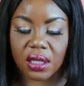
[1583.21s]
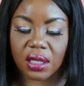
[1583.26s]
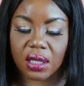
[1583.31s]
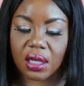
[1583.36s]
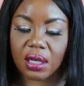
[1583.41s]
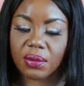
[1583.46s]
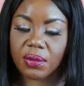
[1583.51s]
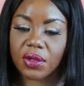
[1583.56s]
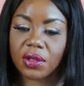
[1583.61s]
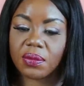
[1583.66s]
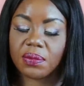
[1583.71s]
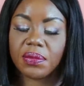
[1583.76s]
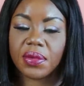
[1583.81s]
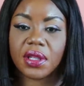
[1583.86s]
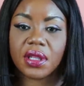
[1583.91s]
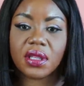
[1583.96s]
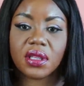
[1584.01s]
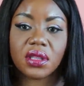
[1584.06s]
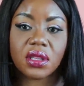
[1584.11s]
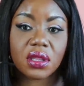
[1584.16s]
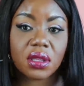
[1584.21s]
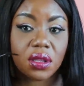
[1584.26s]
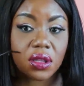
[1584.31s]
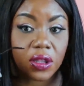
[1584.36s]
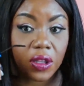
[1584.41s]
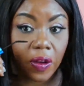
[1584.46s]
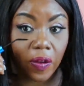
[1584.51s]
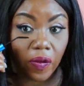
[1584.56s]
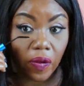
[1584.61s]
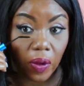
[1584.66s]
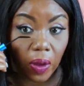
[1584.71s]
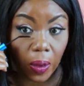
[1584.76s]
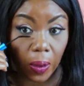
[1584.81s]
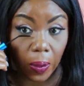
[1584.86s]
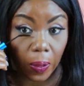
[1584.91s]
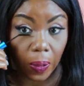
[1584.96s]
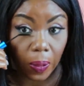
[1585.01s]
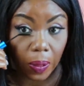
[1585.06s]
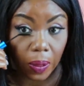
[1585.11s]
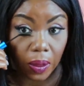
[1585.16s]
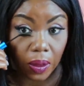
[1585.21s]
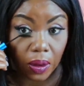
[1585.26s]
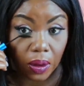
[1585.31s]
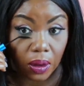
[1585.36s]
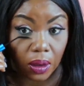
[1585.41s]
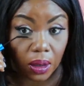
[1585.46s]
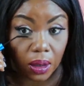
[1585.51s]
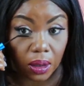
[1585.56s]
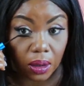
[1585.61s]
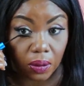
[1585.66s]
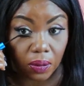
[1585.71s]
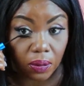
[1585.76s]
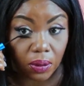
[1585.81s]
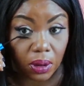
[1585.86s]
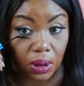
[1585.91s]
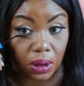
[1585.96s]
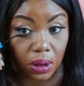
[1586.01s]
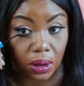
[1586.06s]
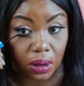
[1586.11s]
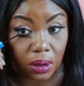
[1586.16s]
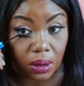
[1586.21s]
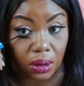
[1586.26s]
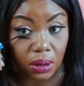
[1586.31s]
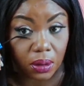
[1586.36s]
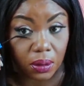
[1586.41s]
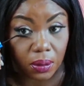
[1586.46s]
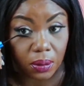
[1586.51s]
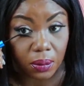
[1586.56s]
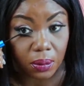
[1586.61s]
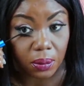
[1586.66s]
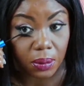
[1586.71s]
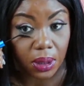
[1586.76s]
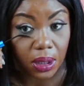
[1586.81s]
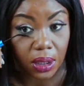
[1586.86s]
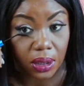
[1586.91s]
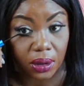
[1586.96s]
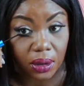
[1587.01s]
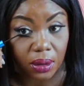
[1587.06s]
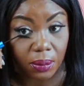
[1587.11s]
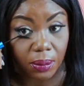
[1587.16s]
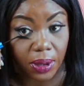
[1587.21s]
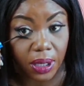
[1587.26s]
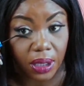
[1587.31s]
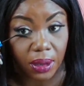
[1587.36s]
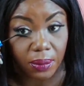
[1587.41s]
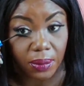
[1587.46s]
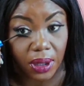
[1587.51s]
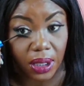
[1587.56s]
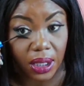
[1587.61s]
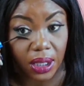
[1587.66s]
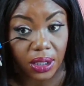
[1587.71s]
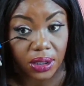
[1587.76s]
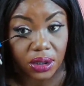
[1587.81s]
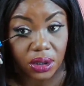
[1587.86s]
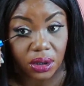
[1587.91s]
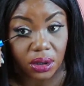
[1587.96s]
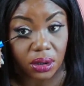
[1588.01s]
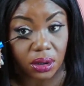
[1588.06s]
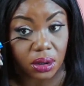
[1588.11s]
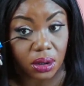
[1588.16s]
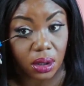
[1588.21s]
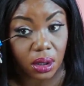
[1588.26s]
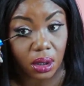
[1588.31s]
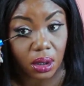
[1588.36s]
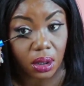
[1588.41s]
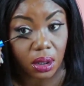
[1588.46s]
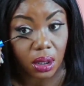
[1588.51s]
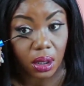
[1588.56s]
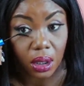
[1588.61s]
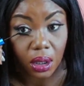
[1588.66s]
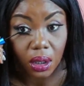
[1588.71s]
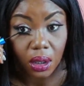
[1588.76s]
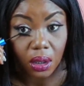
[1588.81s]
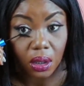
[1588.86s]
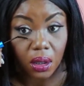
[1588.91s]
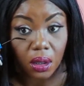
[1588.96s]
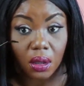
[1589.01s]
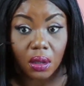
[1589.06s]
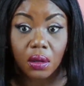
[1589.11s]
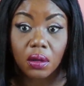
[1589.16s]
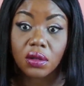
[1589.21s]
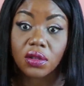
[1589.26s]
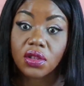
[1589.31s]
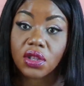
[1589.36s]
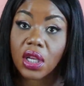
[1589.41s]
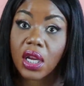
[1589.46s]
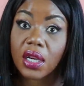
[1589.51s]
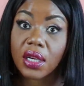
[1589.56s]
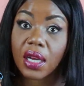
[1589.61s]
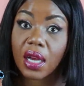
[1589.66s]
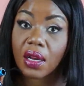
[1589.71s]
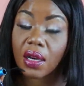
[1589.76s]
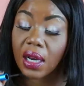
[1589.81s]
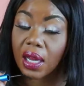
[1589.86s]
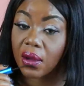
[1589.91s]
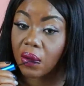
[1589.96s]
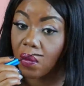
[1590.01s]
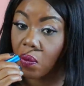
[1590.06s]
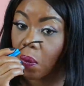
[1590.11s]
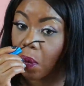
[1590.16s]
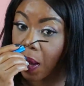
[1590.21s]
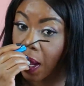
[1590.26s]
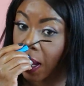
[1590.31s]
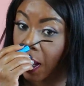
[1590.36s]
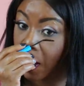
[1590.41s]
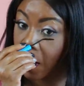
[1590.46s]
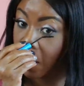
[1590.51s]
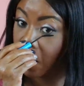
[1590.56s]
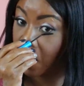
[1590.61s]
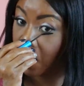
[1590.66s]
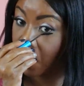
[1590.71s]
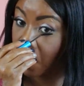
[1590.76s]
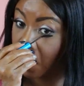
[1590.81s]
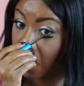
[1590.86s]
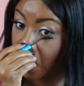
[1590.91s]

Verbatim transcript: Yep, you bent it yourself, and it really made the bottom lashes stand out like wow.